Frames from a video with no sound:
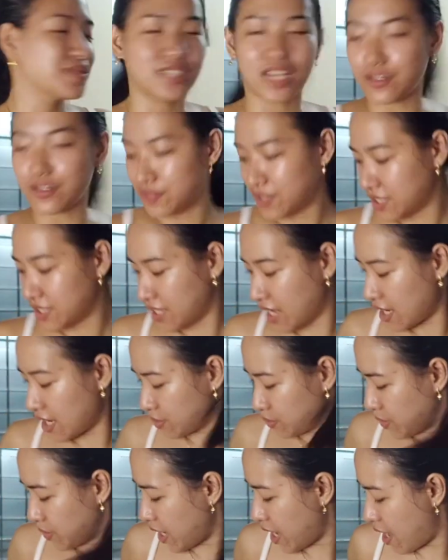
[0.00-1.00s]
After
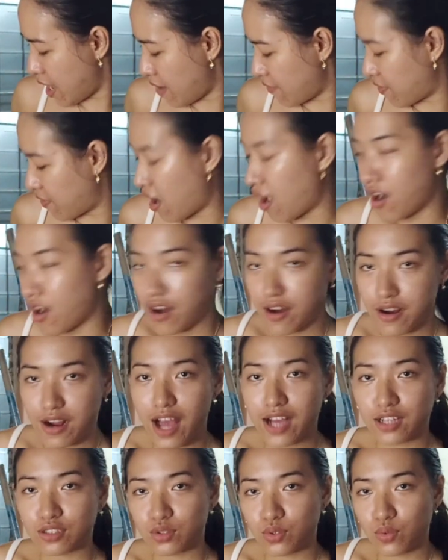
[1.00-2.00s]
that, we have our
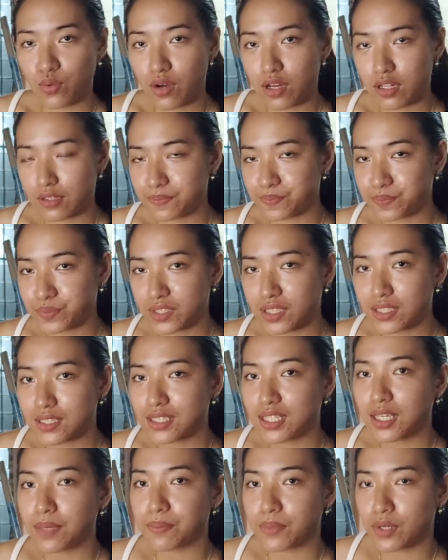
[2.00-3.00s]
actual
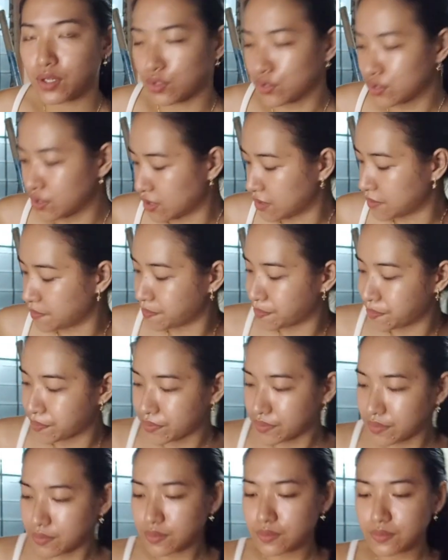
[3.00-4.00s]
skim coat.
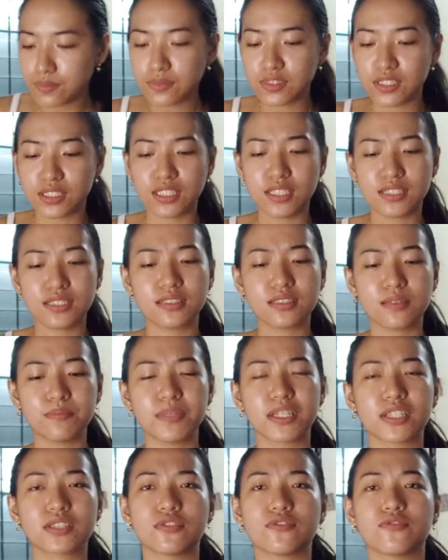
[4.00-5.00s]
This is a
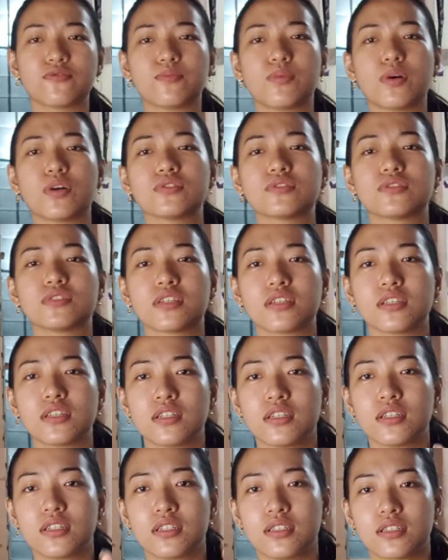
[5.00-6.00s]
mix of both,
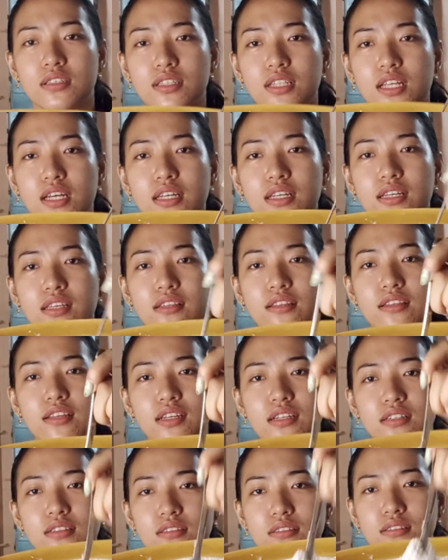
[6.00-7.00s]
like
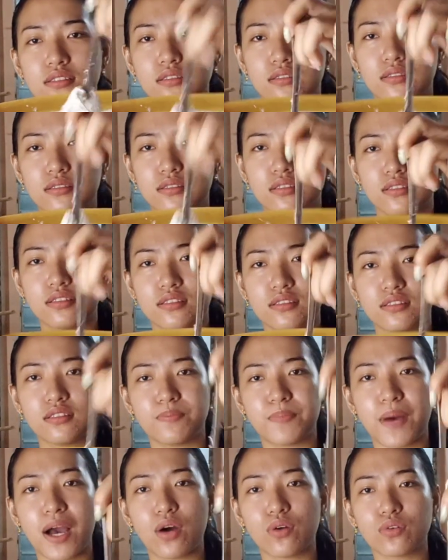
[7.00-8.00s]
the
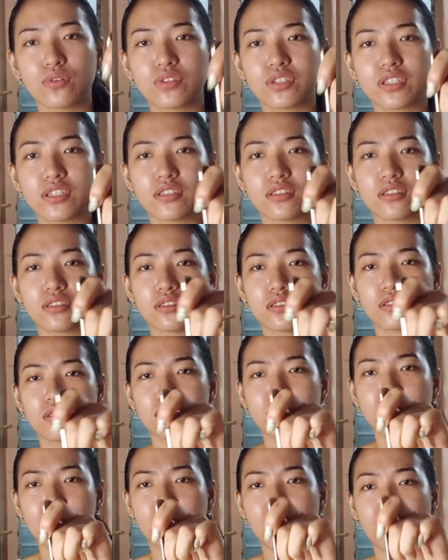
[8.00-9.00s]
powder
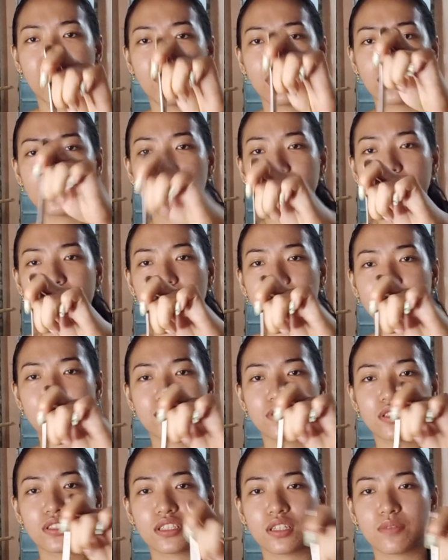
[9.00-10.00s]
version
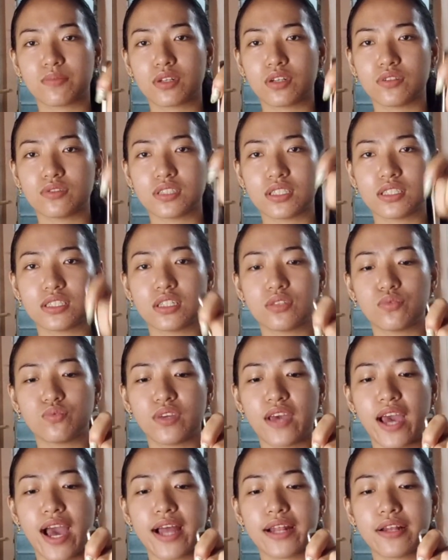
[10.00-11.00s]
of the skim coat, and then
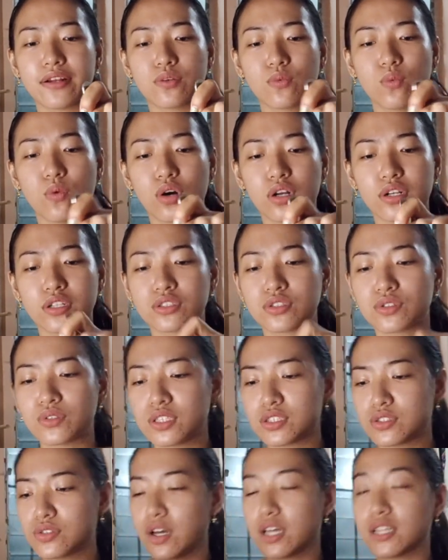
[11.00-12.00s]
we added water to
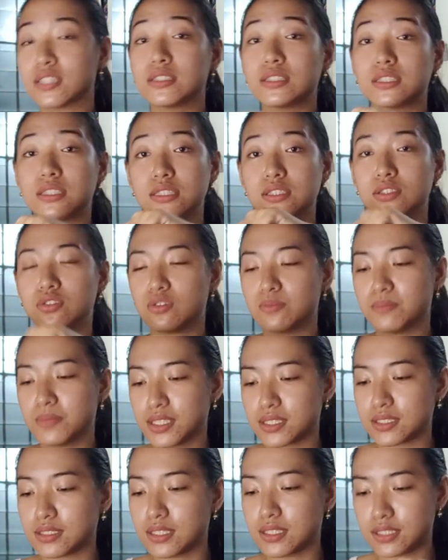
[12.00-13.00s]
it, so I need to
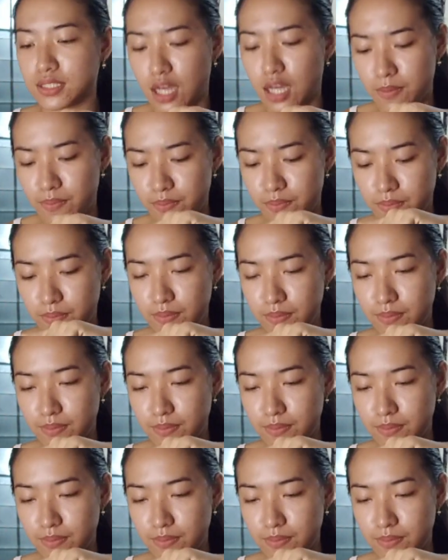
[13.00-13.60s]
mix this up